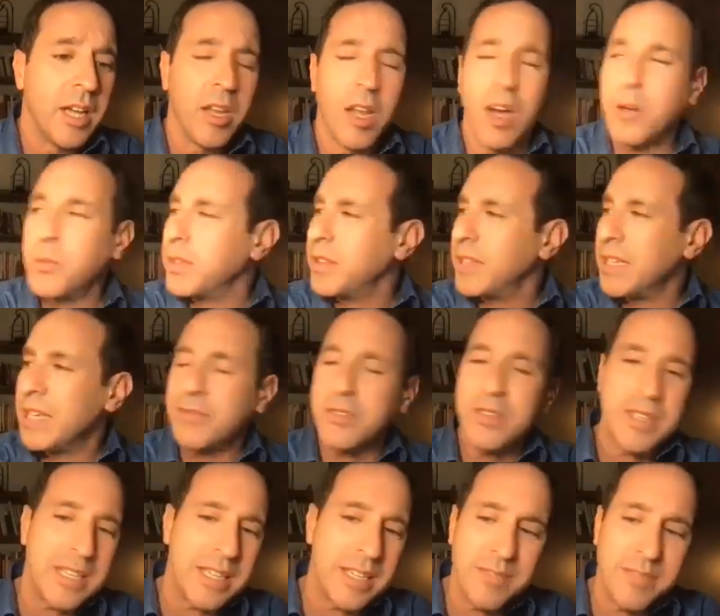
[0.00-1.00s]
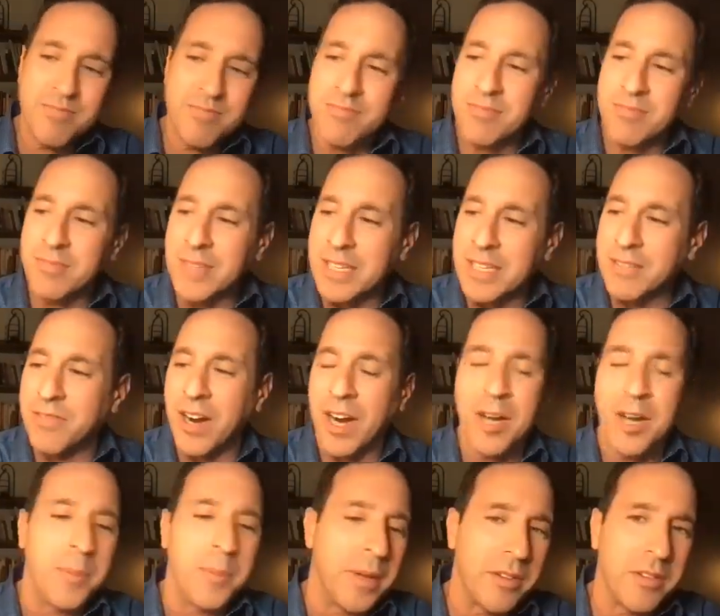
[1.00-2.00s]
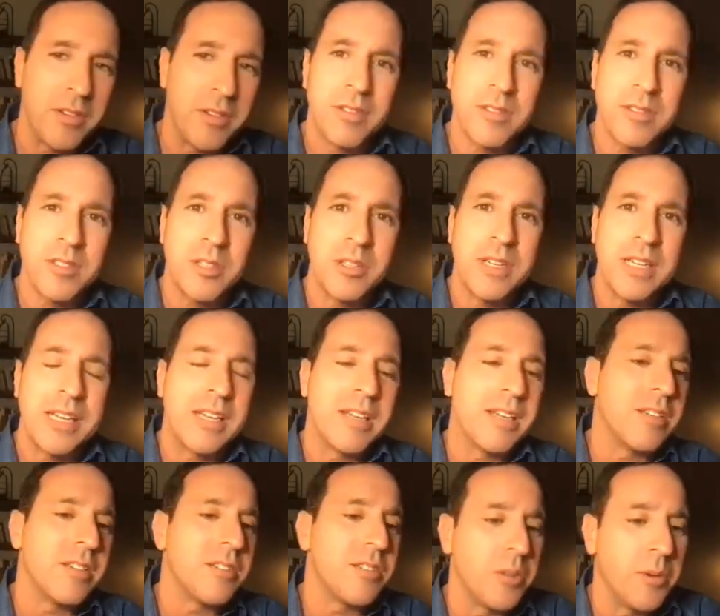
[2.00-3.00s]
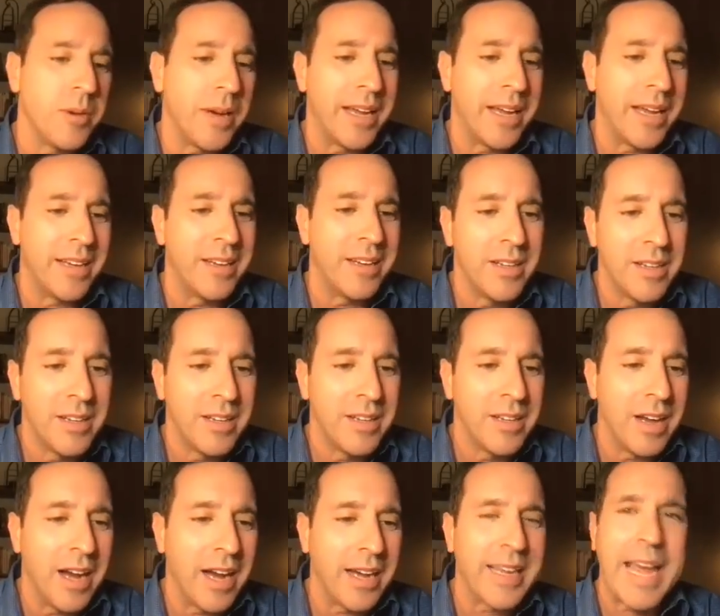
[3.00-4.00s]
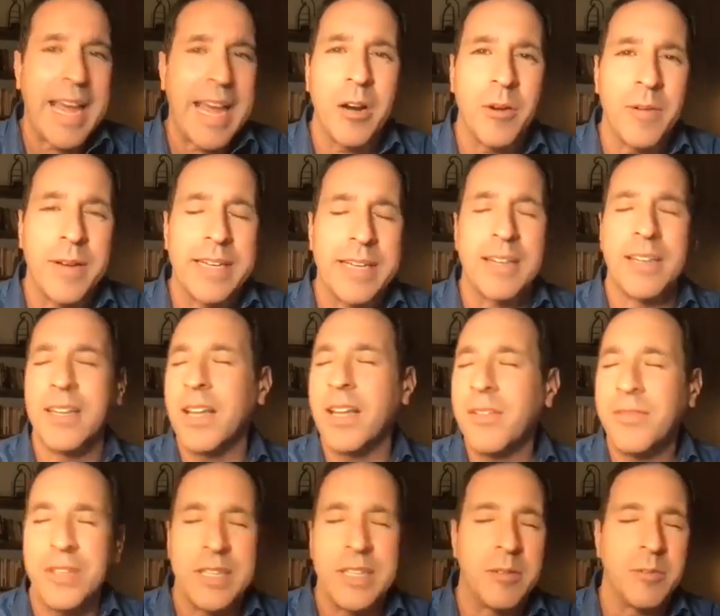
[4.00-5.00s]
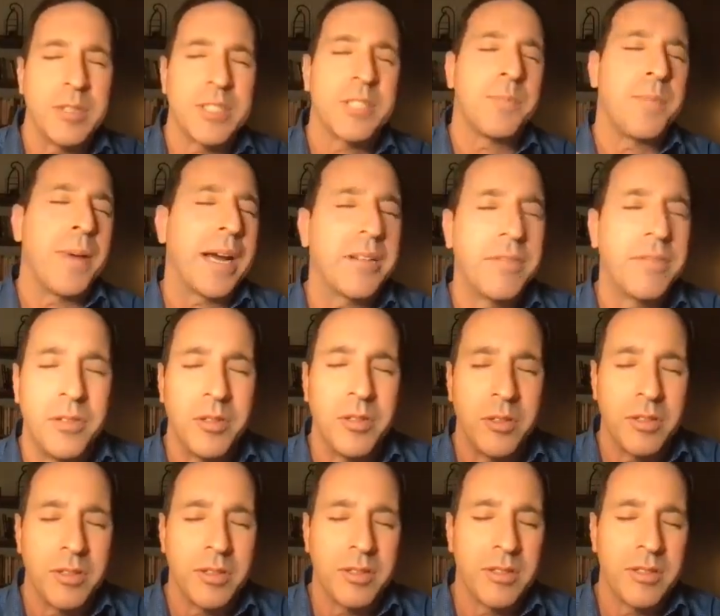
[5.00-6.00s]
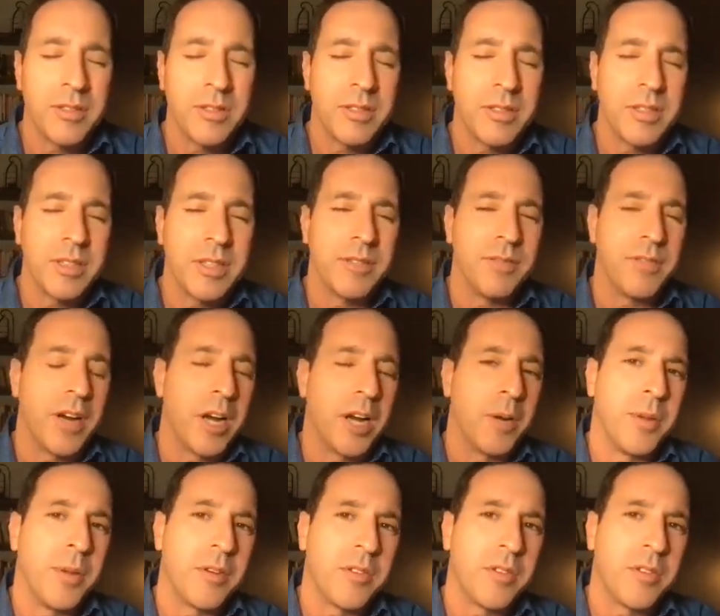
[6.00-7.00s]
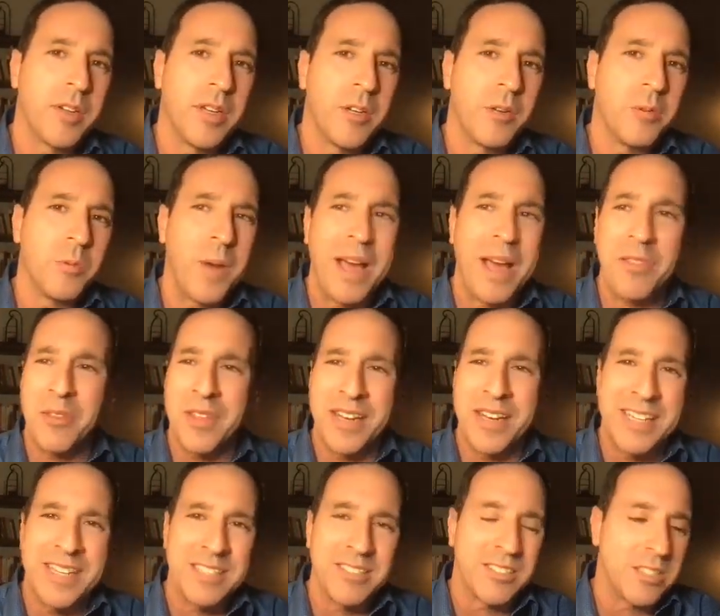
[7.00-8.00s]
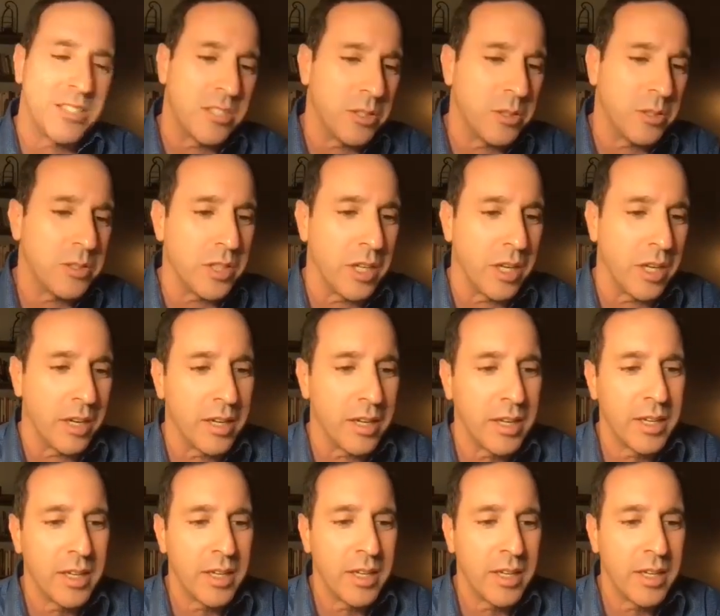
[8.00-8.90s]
along with even the environment, turning it into a caring and loving and respectful environment rather than an institution,